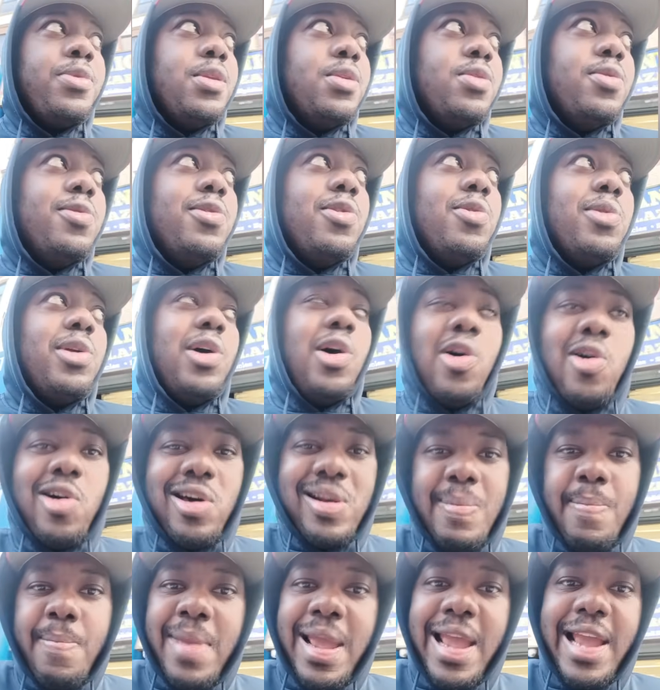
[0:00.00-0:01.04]
you know, the
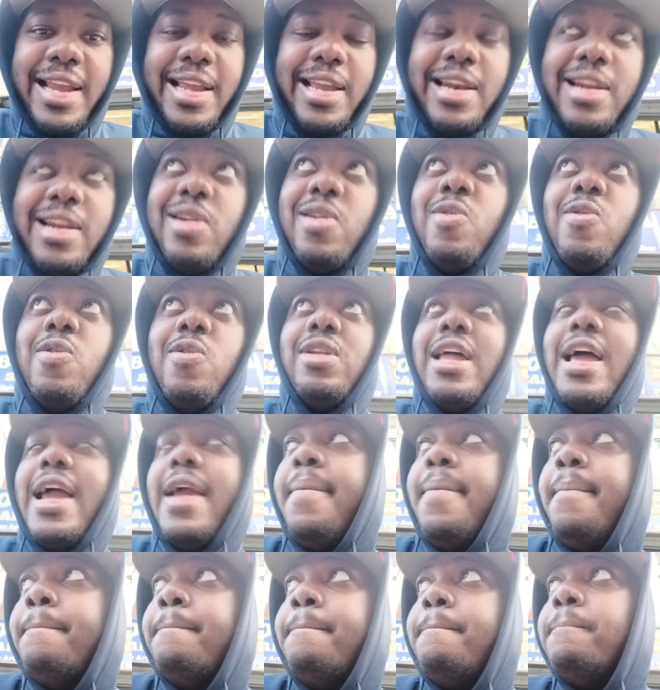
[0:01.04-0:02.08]
art of and all
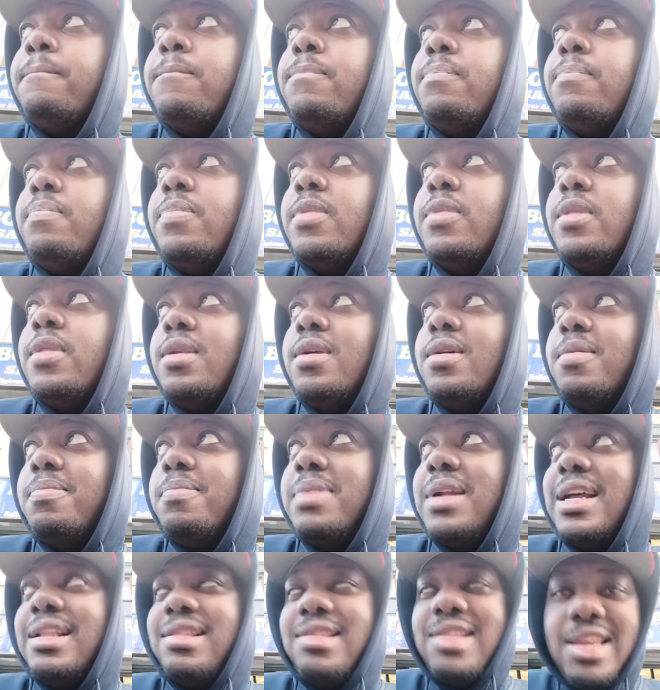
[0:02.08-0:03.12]
that.
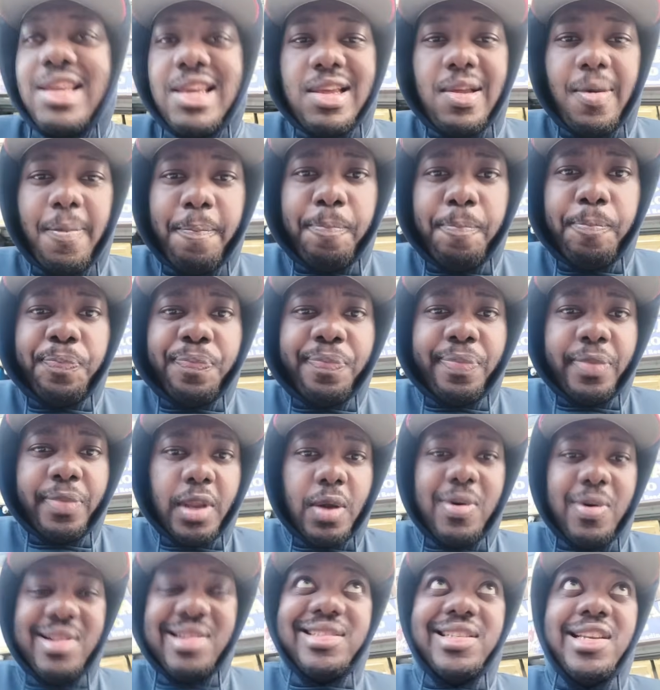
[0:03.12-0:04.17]
But I think
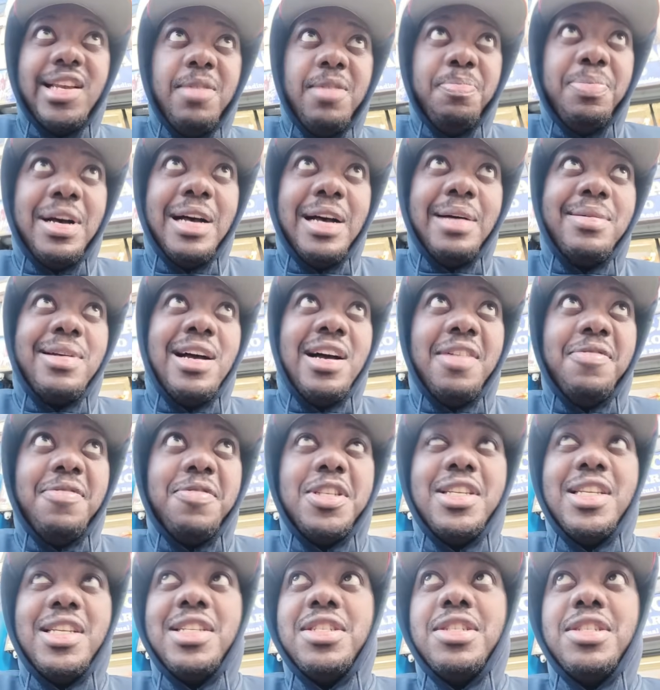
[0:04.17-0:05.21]
with this hip hop
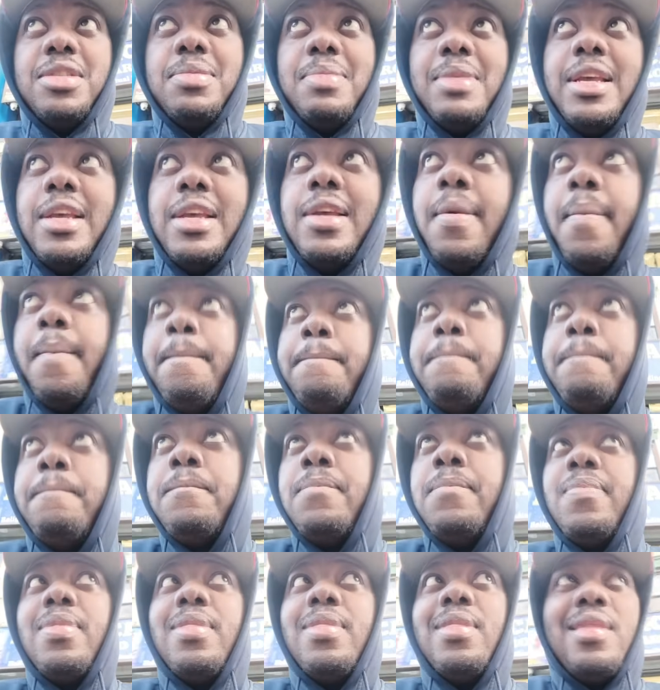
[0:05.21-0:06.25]
conversation, man,
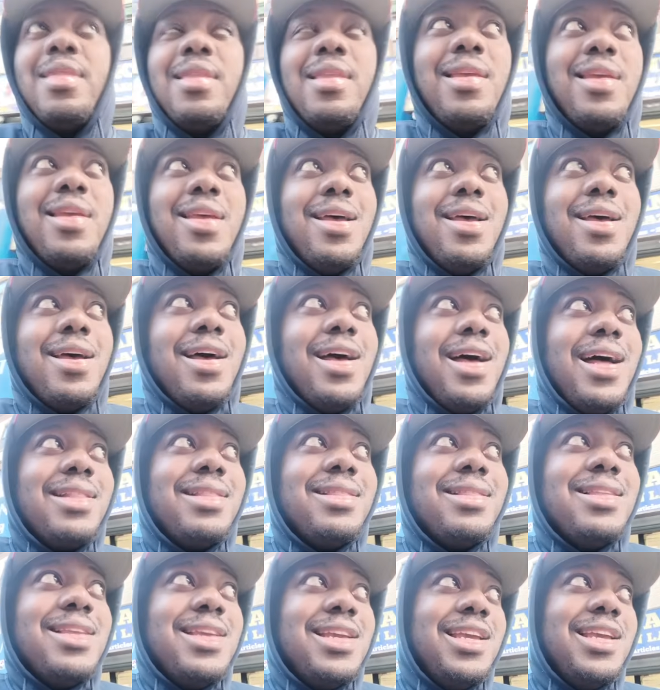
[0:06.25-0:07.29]
I
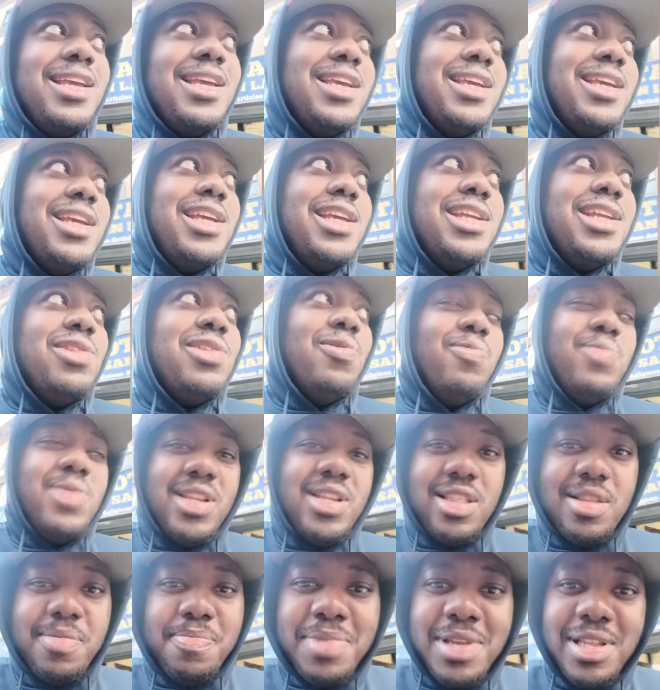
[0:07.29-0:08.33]
think it, it, it don't
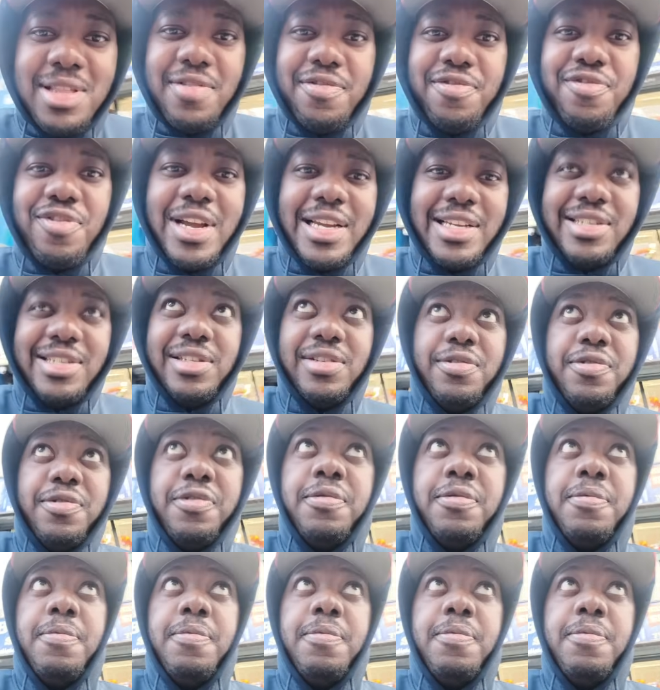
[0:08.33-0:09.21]
need to be divisive.